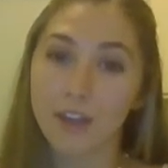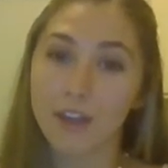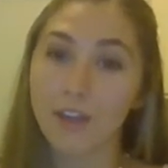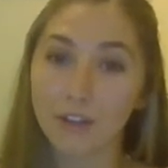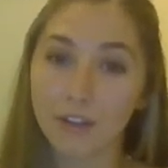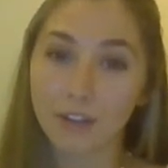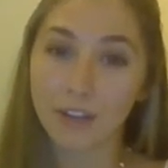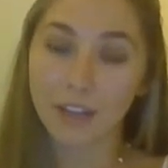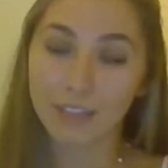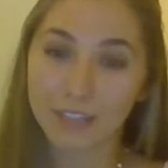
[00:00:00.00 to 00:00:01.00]

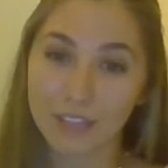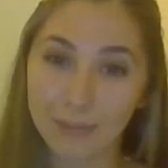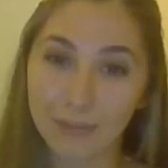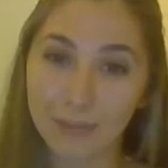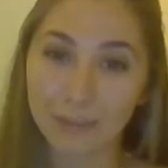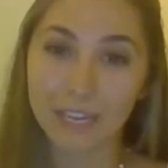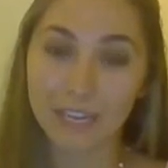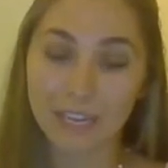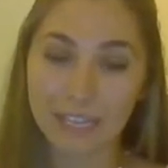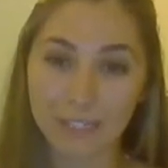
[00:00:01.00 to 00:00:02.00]
Another example
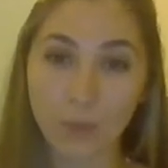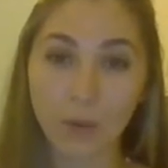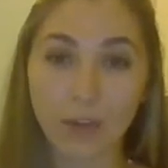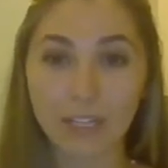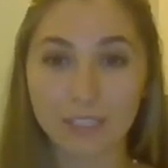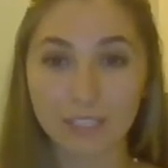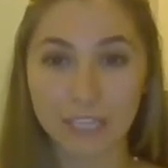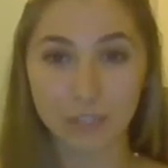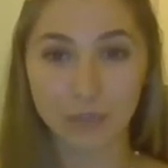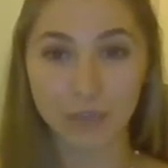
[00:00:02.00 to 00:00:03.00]
is
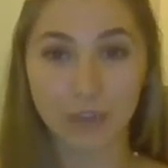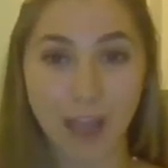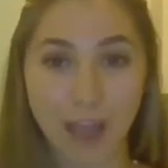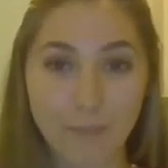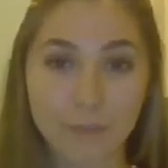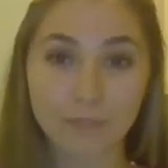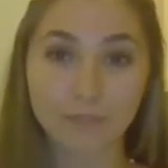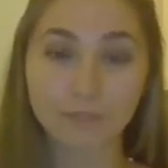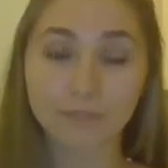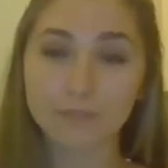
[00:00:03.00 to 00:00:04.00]
organizational apps.
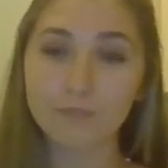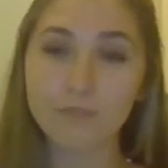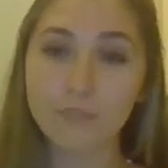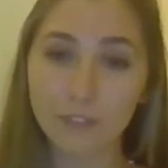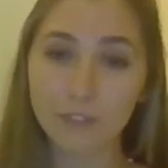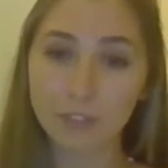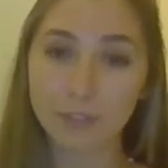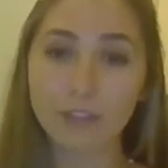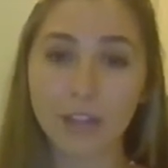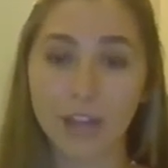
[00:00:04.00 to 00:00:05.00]
If a
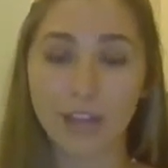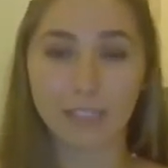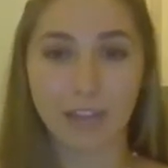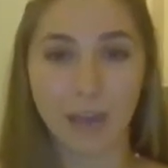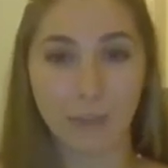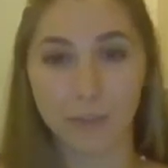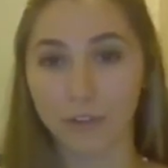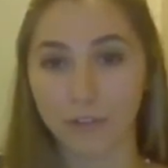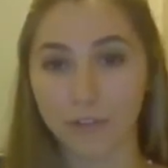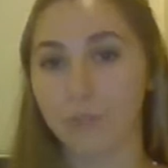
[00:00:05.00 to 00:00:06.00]
student has an app on
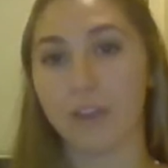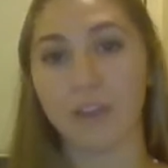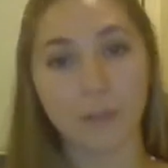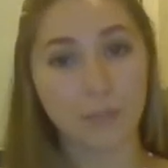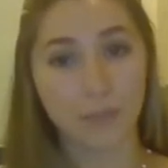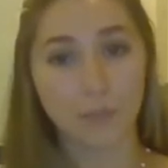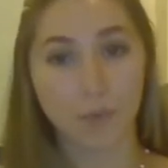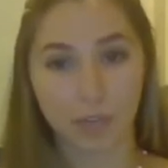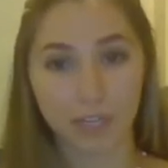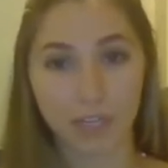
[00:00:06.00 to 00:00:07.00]
their phone that helps them
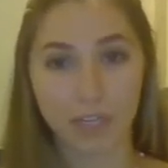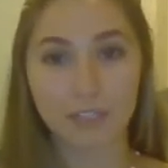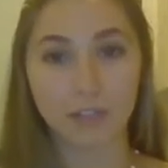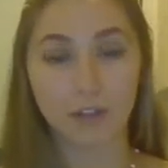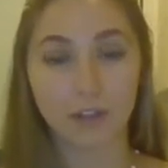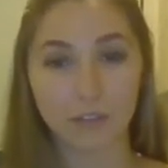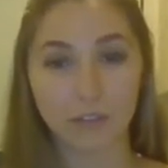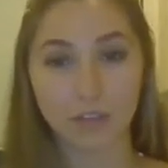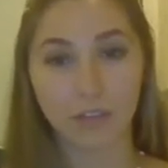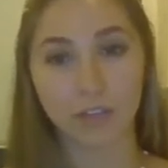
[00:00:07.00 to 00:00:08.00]
organize all
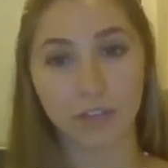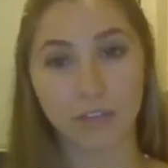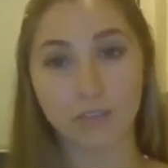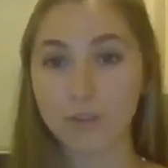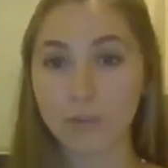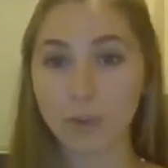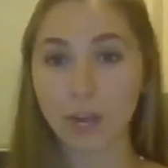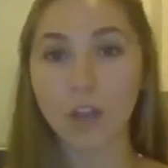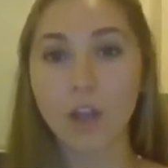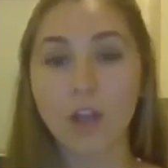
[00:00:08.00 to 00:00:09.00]
of their
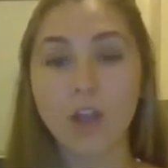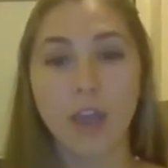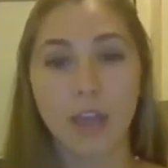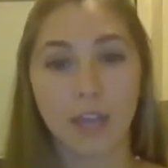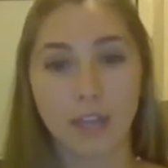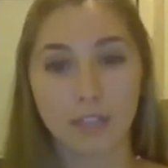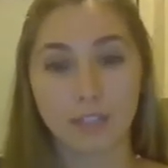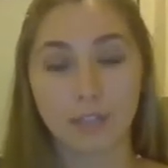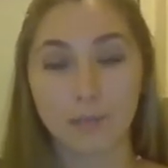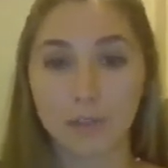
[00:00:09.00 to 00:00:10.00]
schoolwork
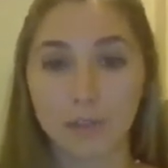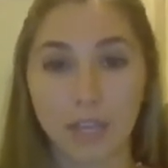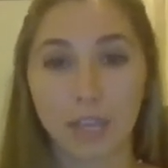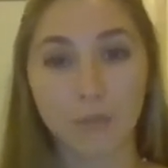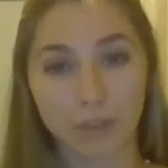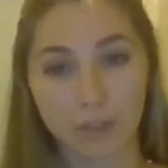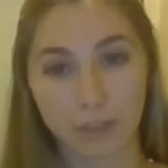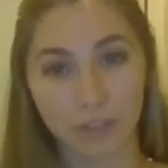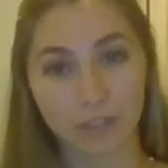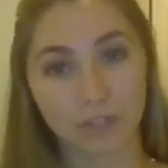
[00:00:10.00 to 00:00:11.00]
and communicate with their